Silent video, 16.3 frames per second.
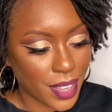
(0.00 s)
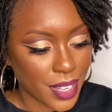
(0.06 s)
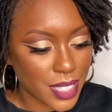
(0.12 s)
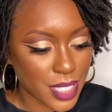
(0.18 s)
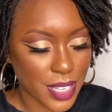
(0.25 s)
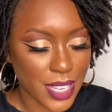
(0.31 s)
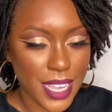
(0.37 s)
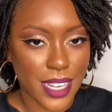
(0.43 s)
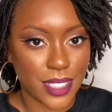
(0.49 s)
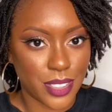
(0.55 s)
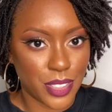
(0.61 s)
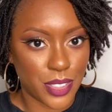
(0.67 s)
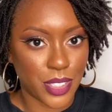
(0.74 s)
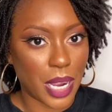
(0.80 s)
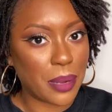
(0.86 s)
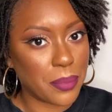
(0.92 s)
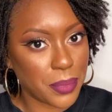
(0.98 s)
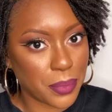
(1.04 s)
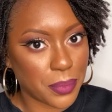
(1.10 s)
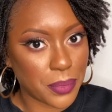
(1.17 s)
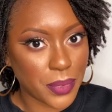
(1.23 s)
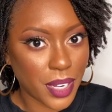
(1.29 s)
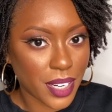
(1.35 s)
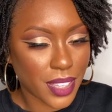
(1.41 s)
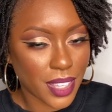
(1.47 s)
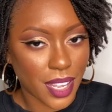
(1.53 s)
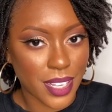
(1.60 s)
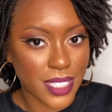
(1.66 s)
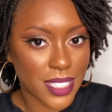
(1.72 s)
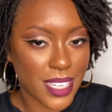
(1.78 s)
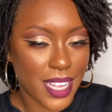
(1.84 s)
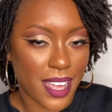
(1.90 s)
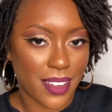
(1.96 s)
So yeah, drop your thoughts
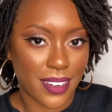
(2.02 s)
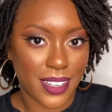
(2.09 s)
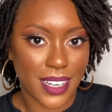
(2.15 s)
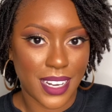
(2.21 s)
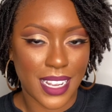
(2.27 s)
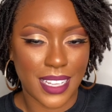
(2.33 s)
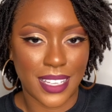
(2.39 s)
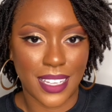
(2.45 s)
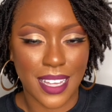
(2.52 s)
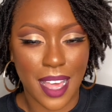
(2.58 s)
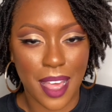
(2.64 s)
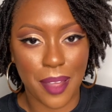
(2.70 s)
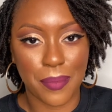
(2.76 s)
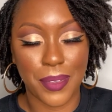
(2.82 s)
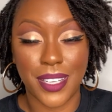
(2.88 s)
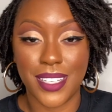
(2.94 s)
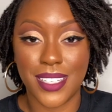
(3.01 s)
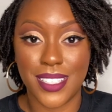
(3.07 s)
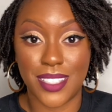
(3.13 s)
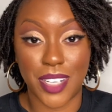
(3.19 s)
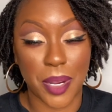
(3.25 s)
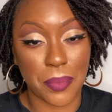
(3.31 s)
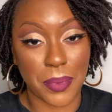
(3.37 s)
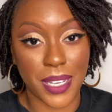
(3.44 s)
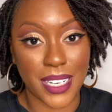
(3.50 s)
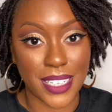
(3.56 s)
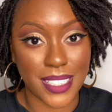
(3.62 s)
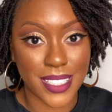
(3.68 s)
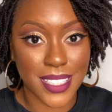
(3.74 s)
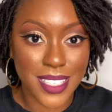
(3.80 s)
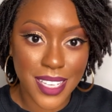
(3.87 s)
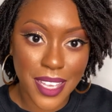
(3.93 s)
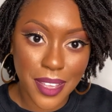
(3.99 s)
down in the comments, drop any
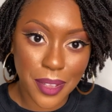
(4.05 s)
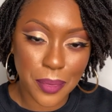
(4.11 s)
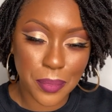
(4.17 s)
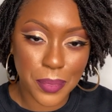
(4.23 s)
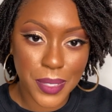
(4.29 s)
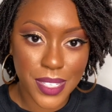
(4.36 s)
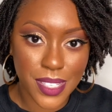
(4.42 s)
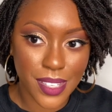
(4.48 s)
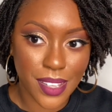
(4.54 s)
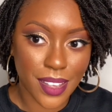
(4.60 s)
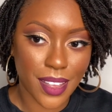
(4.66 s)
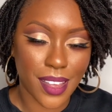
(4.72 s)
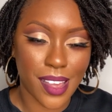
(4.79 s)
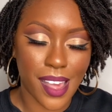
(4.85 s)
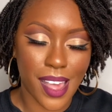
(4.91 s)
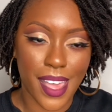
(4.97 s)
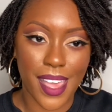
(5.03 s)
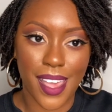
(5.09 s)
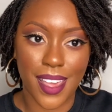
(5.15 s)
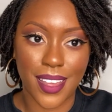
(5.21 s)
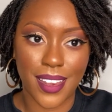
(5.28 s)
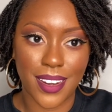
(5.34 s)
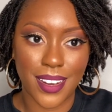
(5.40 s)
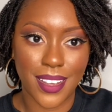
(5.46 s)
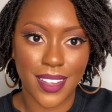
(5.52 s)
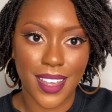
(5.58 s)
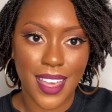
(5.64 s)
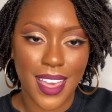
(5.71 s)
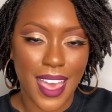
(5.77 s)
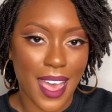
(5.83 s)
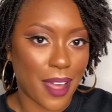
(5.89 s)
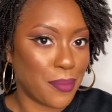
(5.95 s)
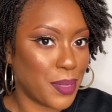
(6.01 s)
tips, and
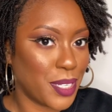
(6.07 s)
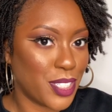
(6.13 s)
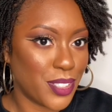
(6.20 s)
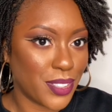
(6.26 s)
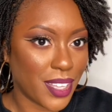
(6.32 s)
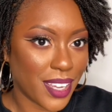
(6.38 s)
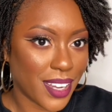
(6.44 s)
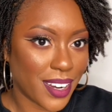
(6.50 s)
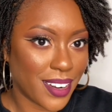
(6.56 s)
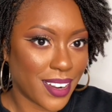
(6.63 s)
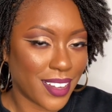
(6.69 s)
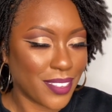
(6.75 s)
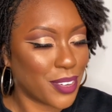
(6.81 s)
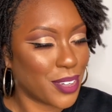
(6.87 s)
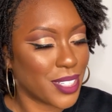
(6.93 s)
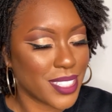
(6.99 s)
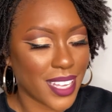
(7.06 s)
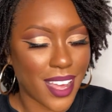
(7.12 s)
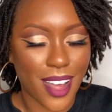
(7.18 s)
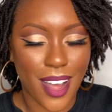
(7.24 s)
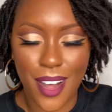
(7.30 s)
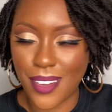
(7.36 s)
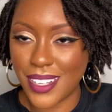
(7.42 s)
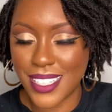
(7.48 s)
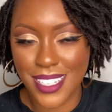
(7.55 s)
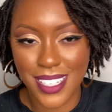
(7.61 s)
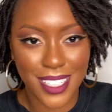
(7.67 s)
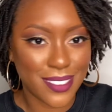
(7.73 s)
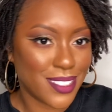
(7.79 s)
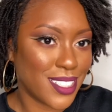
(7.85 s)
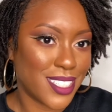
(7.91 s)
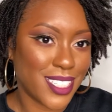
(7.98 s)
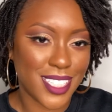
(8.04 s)
I'll meet you there. Of course, I always love
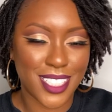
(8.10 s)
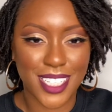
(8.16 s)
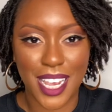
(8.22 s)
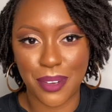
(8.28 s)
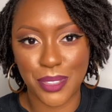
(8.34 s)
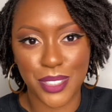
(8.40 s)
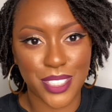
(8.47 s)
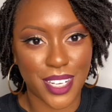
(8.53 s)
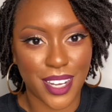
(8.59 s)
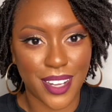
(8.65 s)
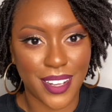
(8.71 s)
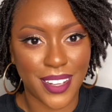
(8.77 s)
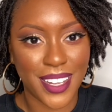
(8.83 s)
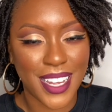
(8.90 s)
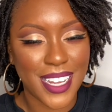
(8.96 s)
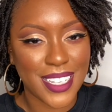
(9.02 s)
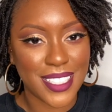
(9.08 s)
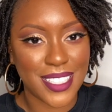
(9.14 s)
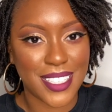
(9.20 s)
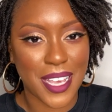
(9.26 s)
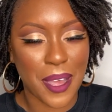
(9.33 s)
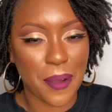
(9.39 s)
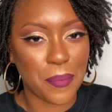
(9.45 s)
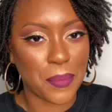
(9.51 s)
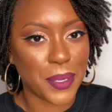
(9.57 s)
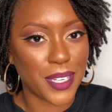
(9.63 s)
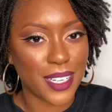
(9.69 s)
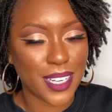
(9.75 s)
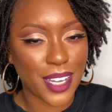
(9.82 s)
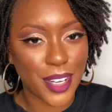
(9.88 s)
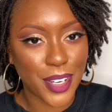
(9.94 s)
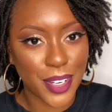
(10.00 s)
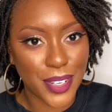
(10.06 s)
to chit chat with y'all down
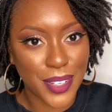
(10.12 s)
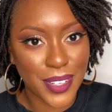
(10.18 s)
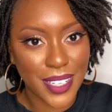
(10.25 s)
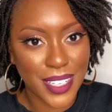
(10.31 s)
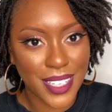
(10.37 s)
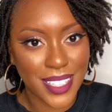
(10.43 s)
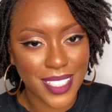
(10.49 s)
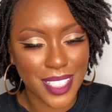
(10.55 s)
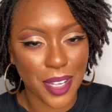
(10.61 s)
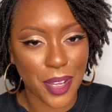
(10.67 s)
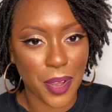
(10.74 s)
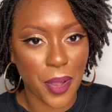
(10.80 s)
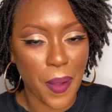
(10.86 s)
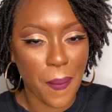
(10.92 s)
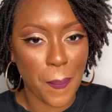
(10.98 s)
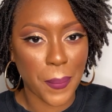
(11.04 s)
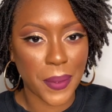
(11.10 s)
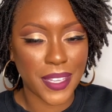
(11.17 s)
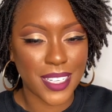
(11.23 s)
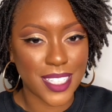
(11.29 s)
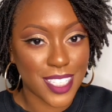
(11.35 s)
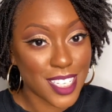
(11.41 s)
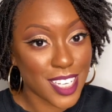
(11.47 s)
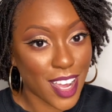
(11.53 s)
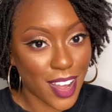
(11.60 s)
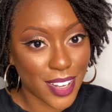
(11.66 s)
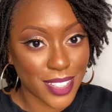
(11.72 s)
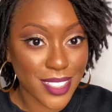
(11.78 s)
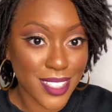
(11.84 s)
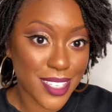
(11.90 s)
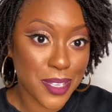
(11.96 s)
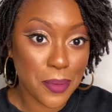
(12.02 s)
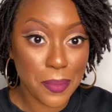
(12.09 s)
below, so please talk
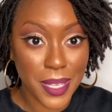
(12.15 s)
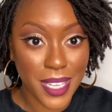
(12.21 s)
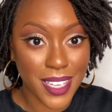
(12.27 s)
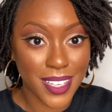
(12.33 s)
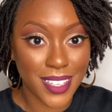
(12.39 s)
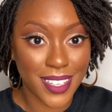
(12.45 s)
to me,